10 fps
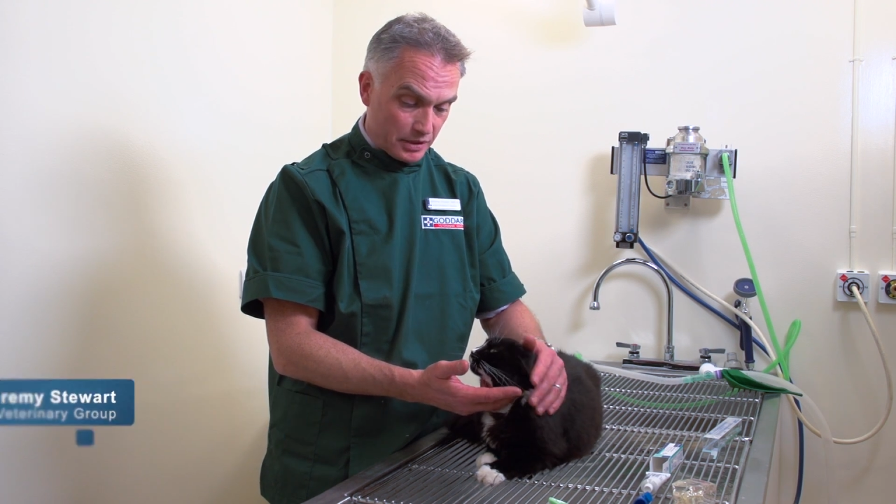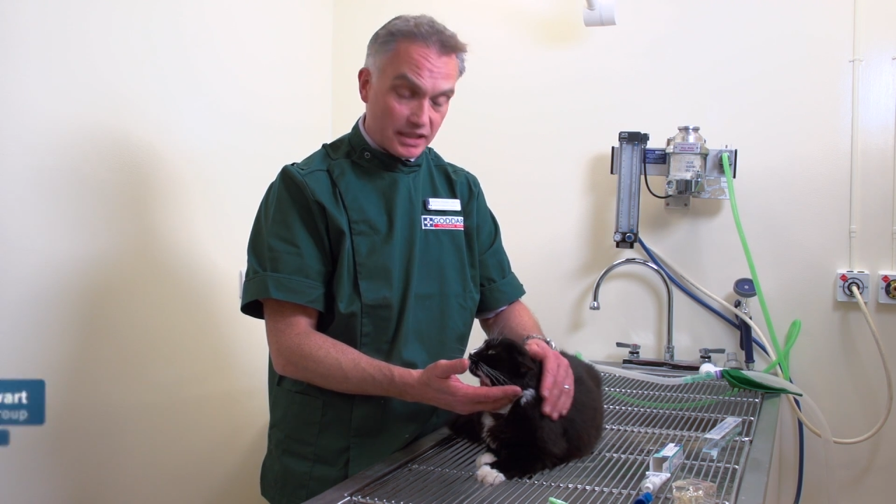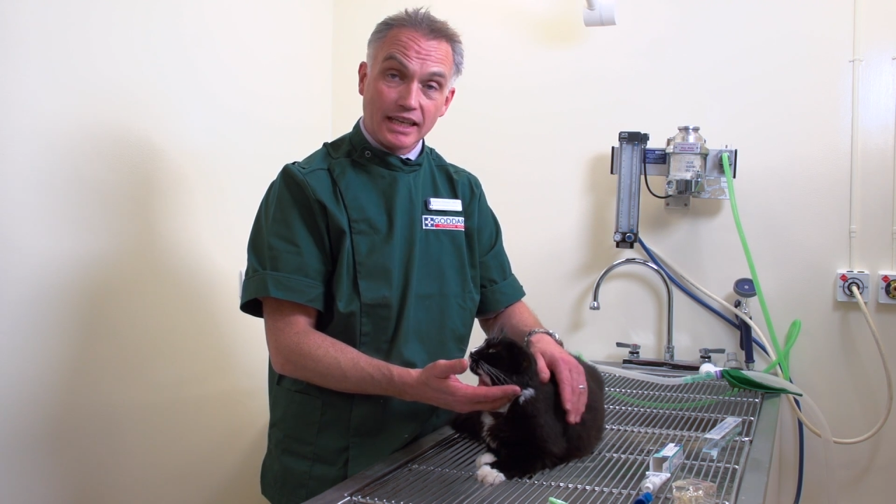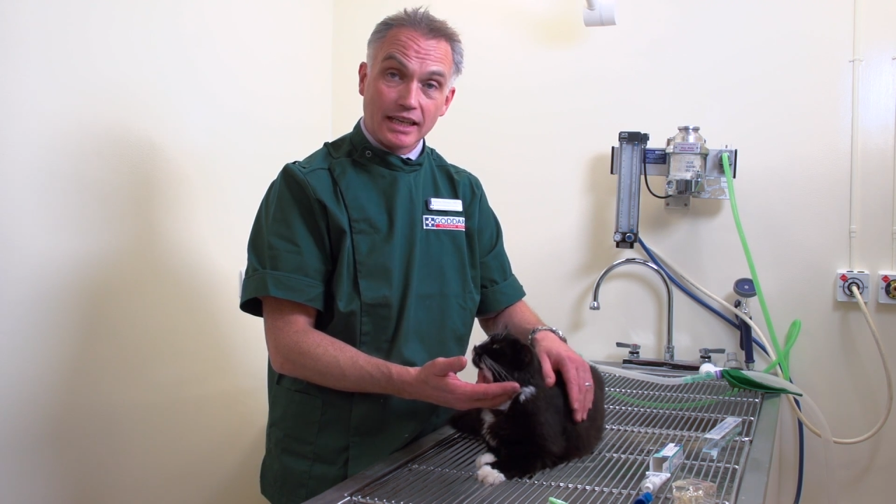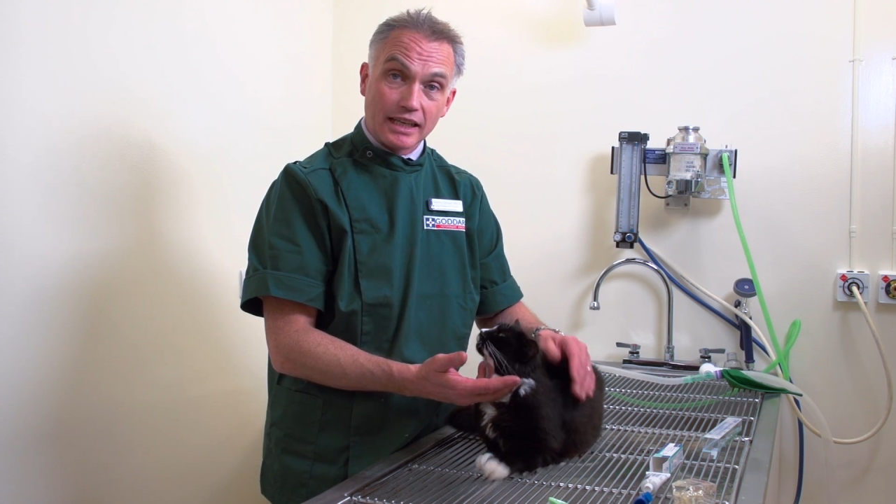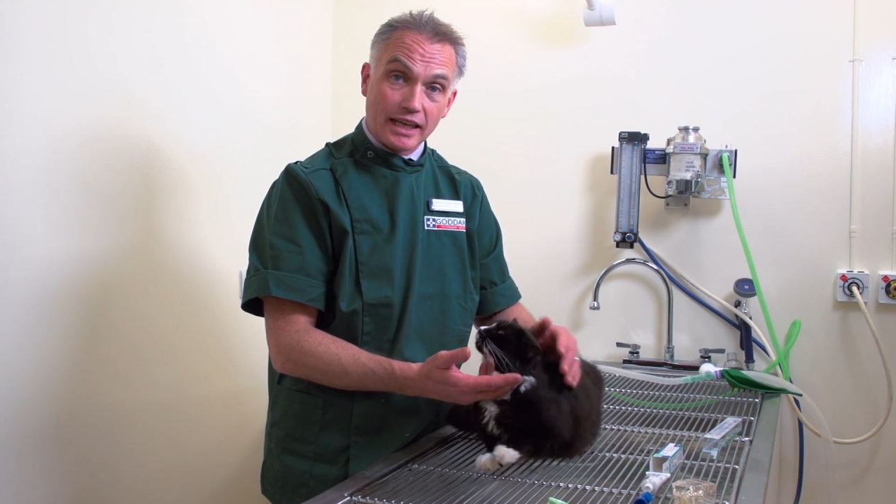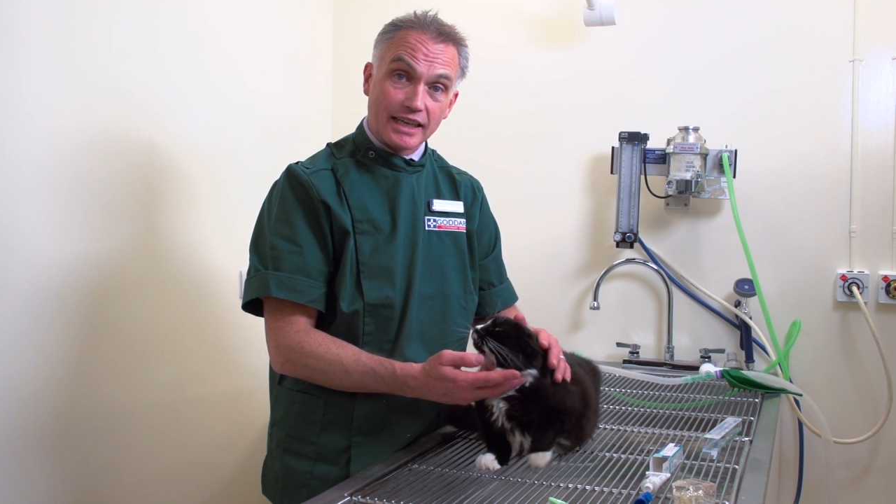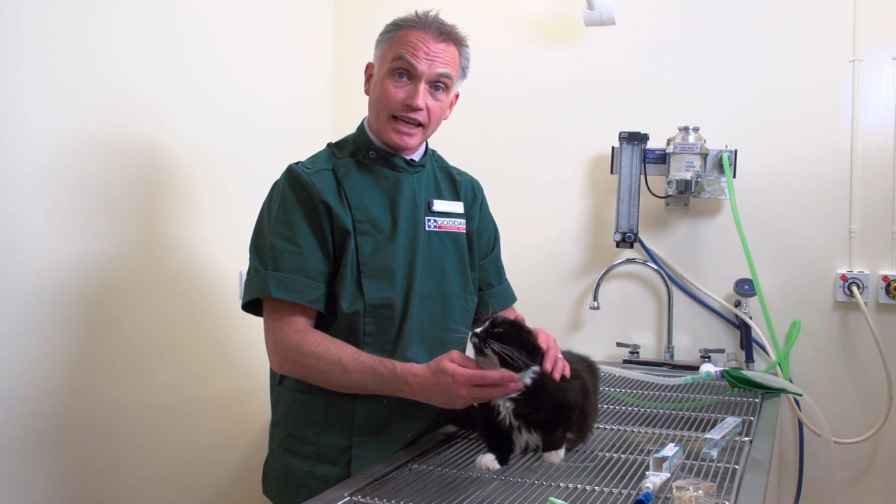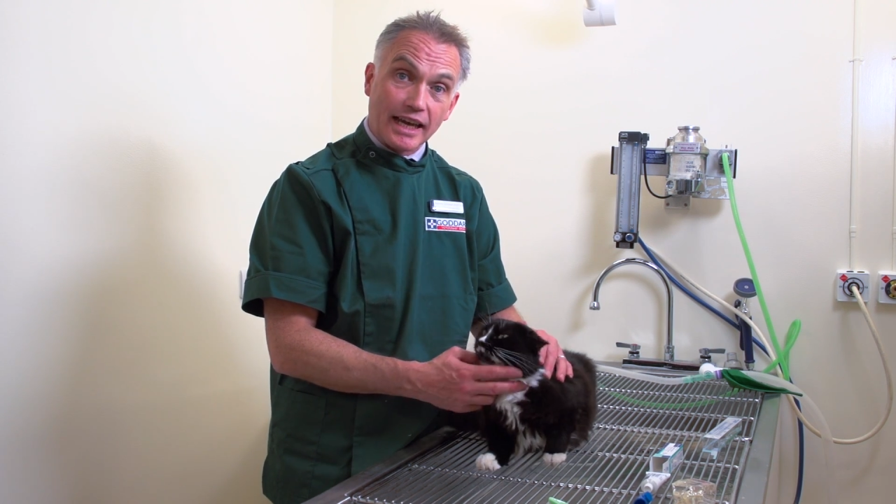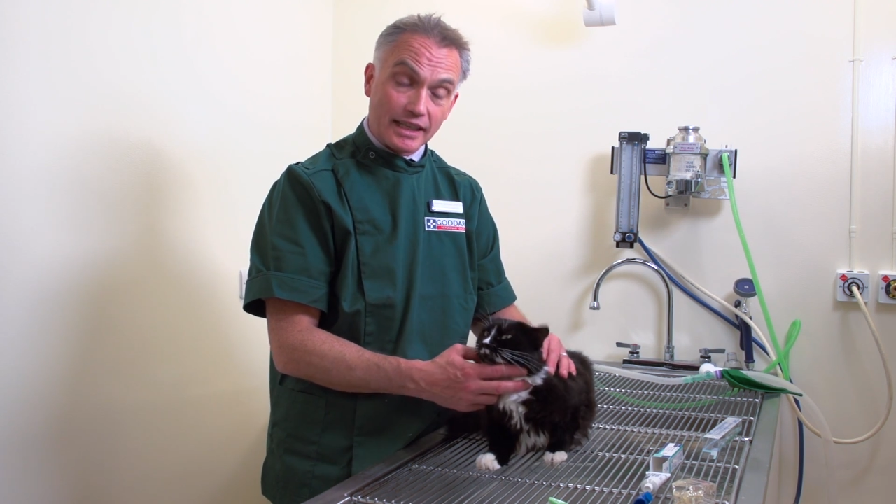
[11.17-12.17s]
particularly
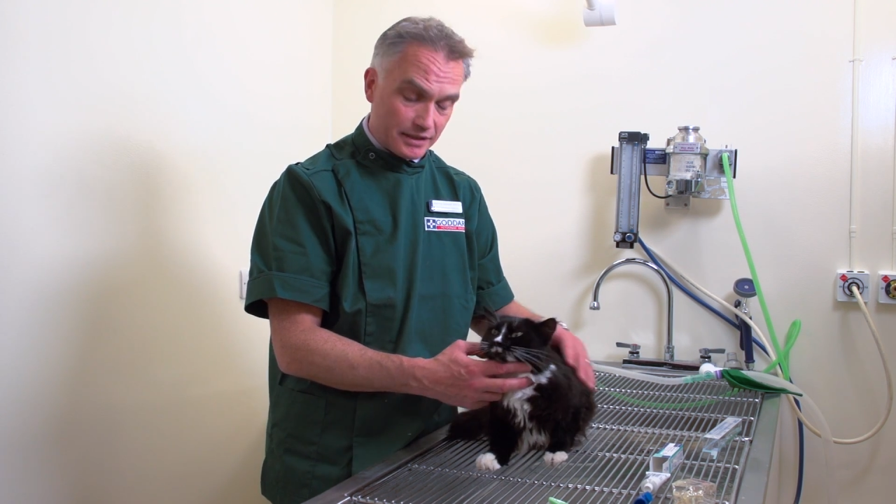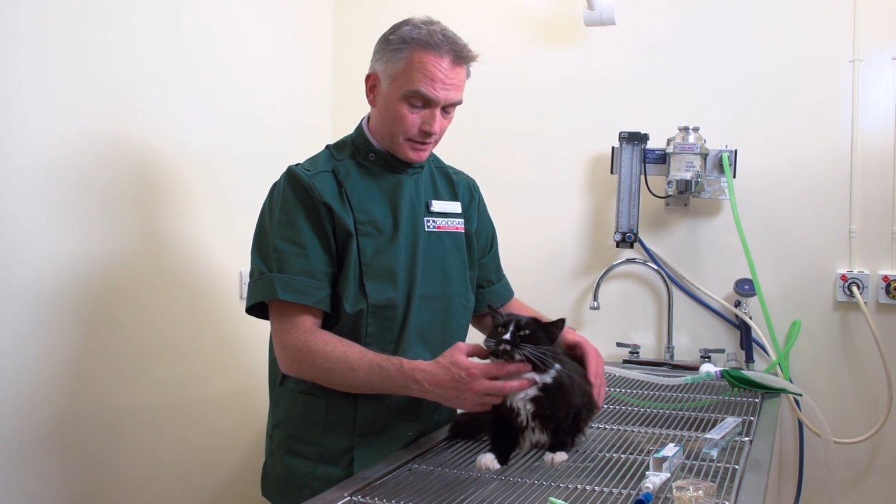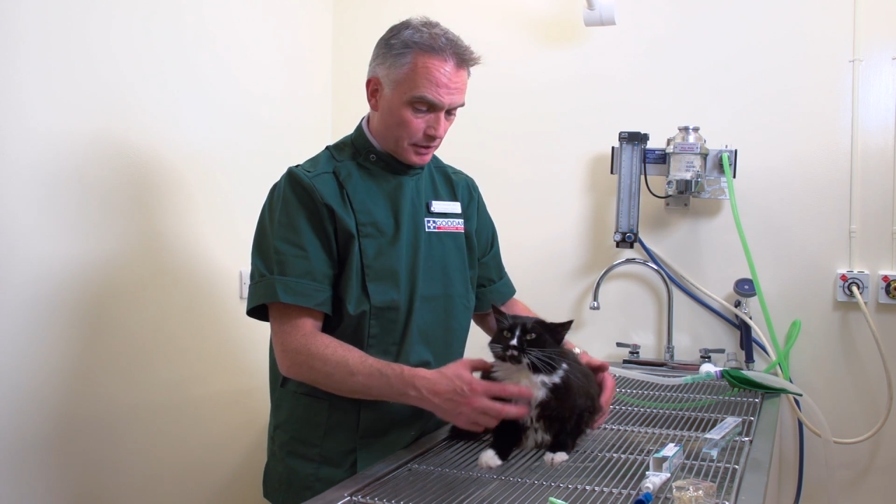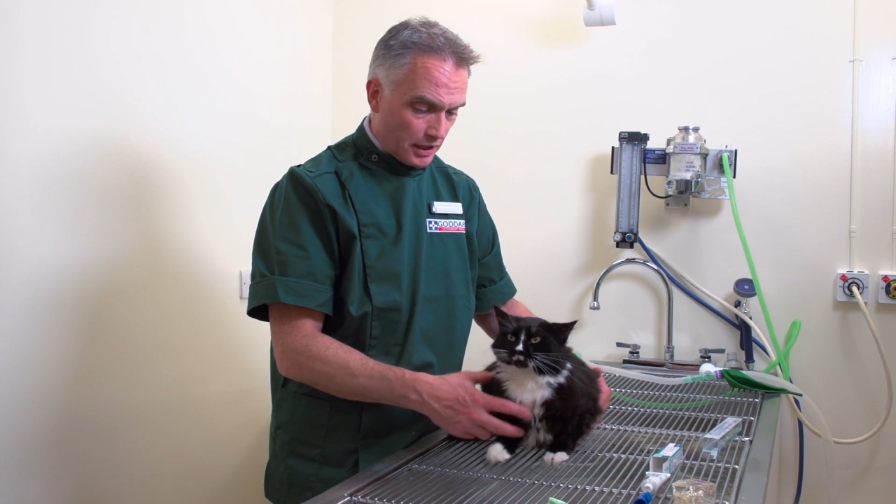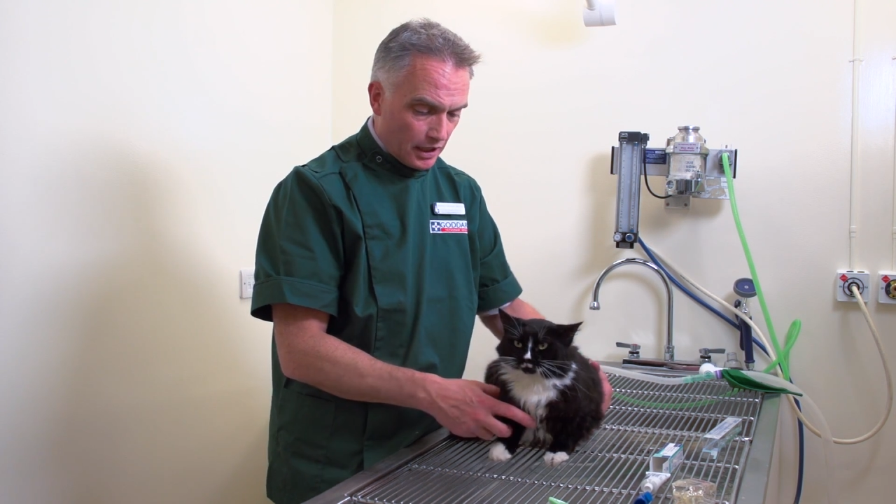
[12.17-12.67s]
our cats.